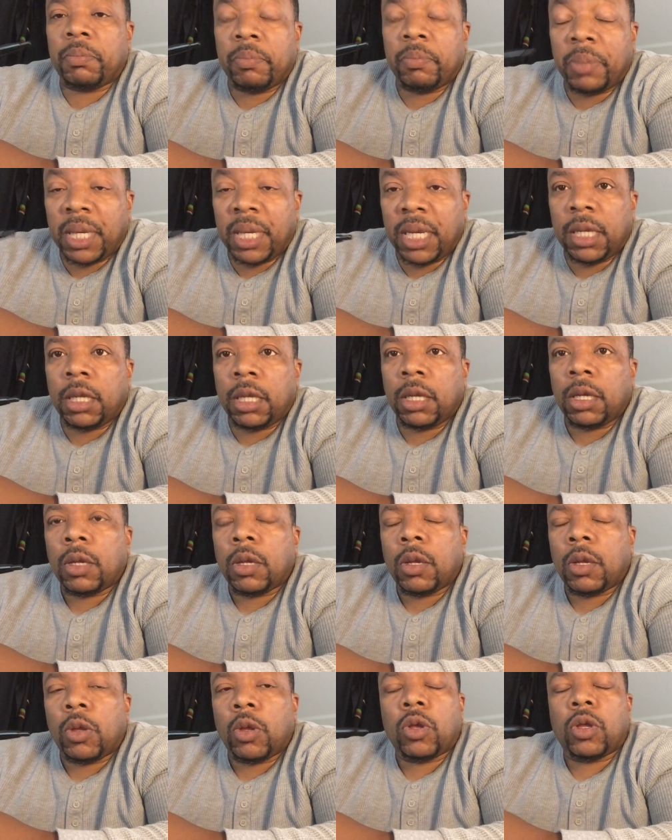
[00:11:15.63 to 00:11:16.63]
should
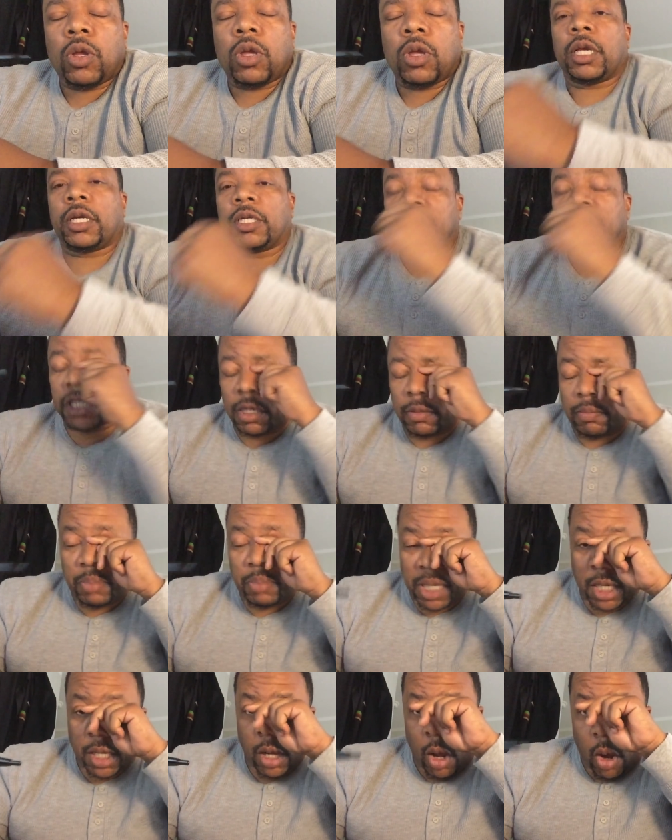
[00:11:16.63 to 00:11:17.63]
be only
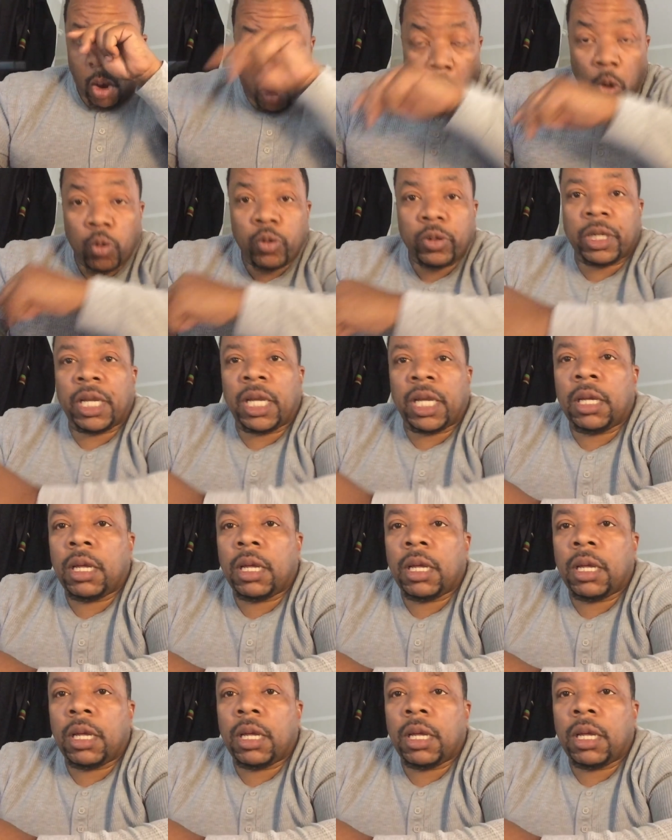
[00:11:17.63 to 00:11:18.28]
given to